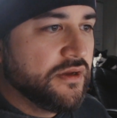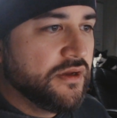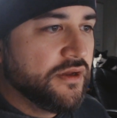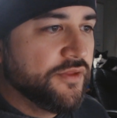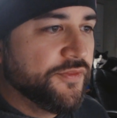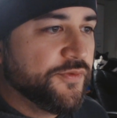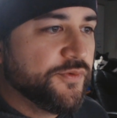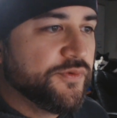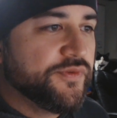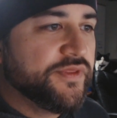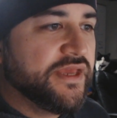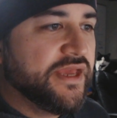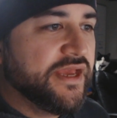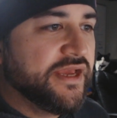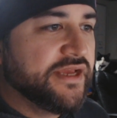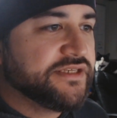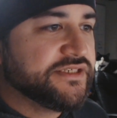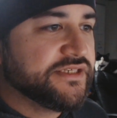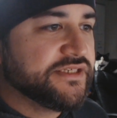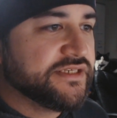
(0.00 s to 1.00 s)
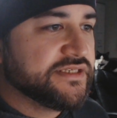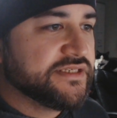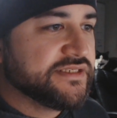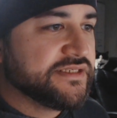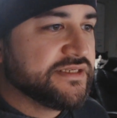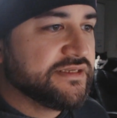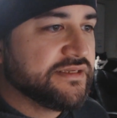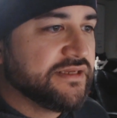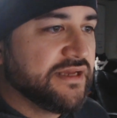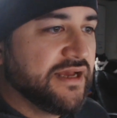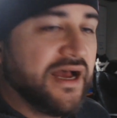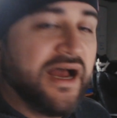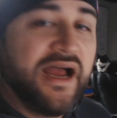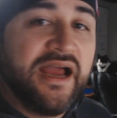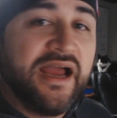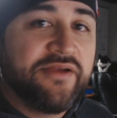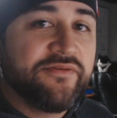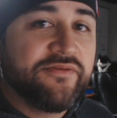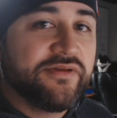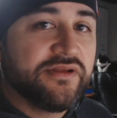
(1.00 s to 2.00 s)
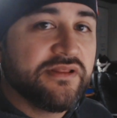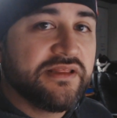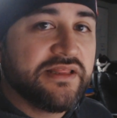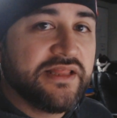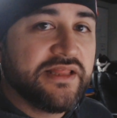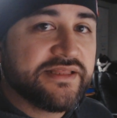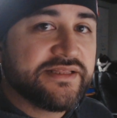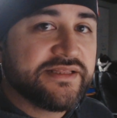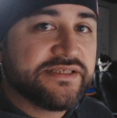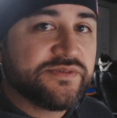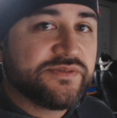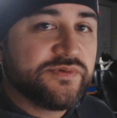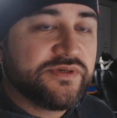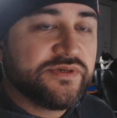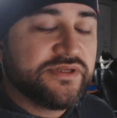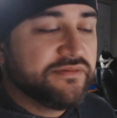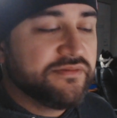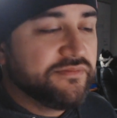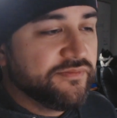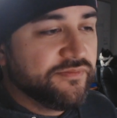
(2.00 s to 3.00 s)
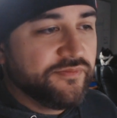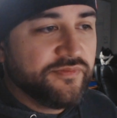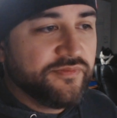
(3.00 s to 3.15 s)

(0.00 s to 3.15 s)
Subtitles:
Through the Ages. I really like this one.